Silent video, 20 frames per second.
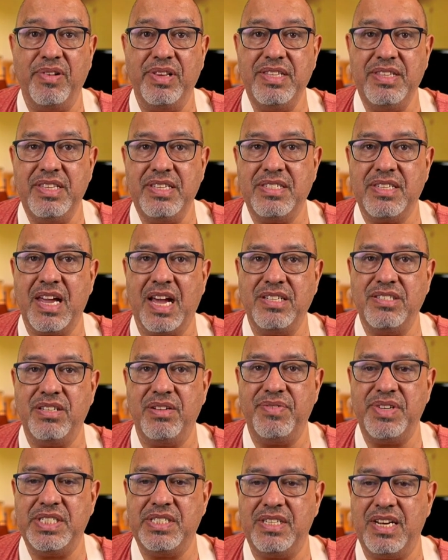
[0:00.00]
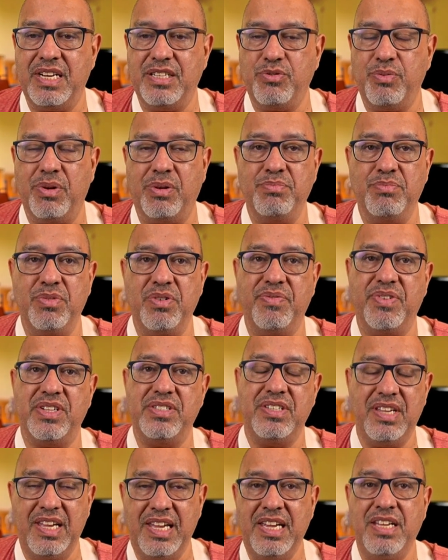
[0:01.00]
these kinds of incidents will move
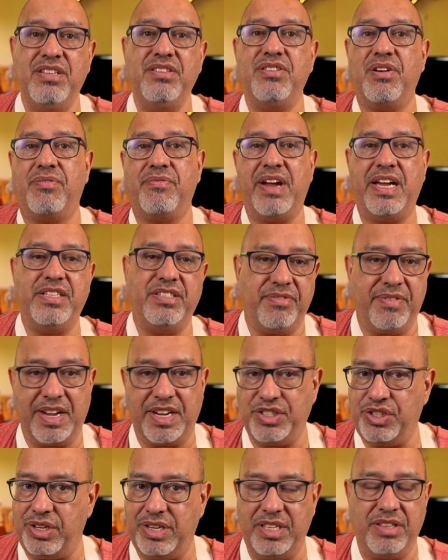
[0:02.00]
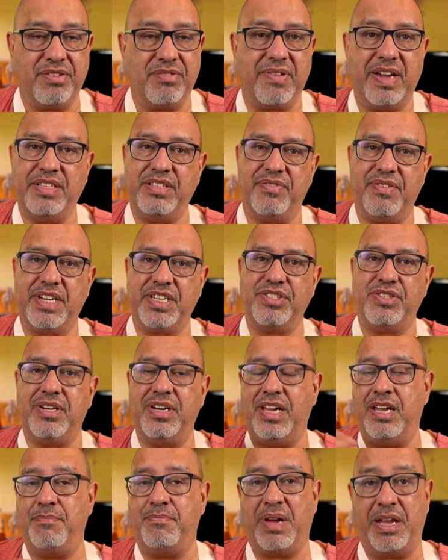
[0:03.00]
us in the right direction. And the right direction,
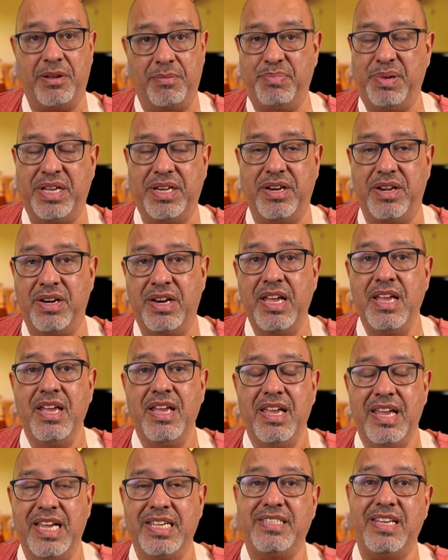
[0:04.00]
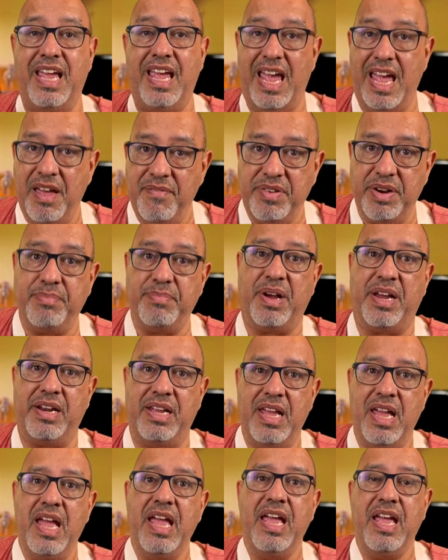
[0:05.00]
in my opinion, is
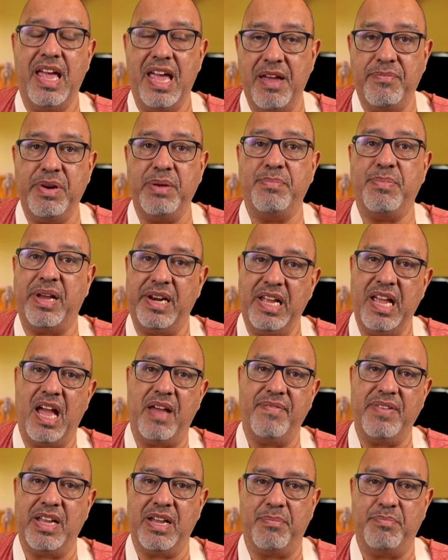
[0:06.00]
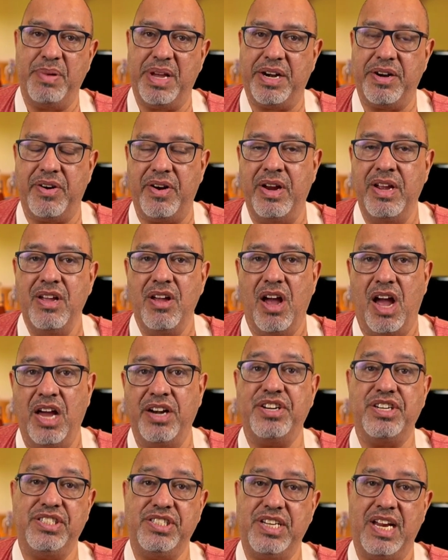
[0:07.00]
everybody having a better
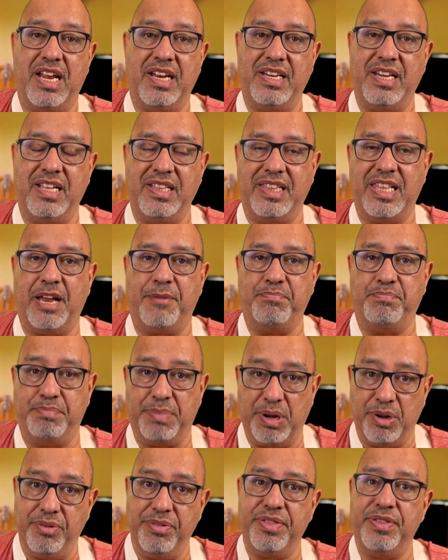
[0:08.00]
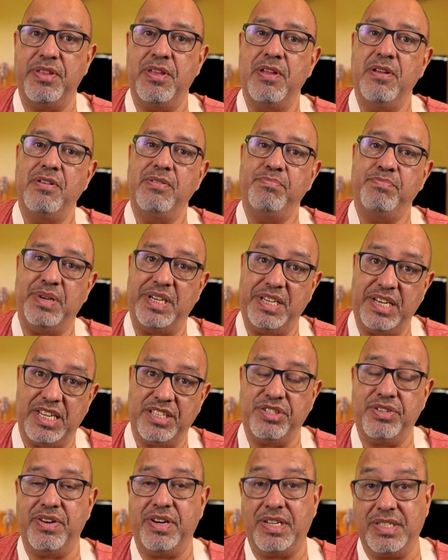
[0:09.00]
understanding that both
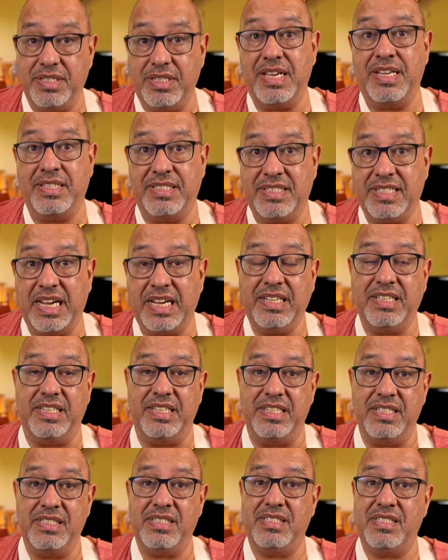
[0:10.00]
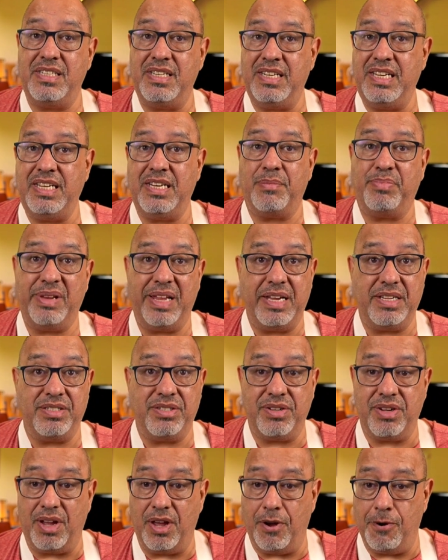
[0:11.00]
pedestrians and cyclists need a place
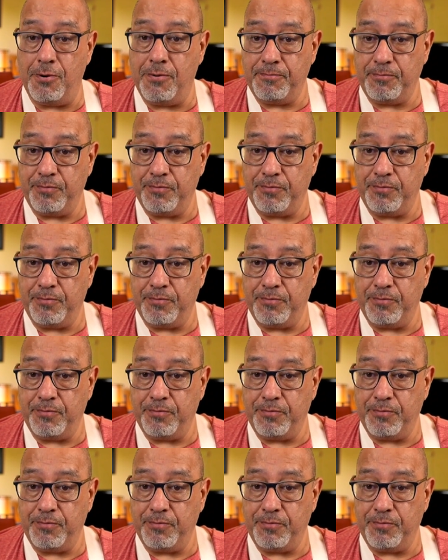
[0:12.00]
to go.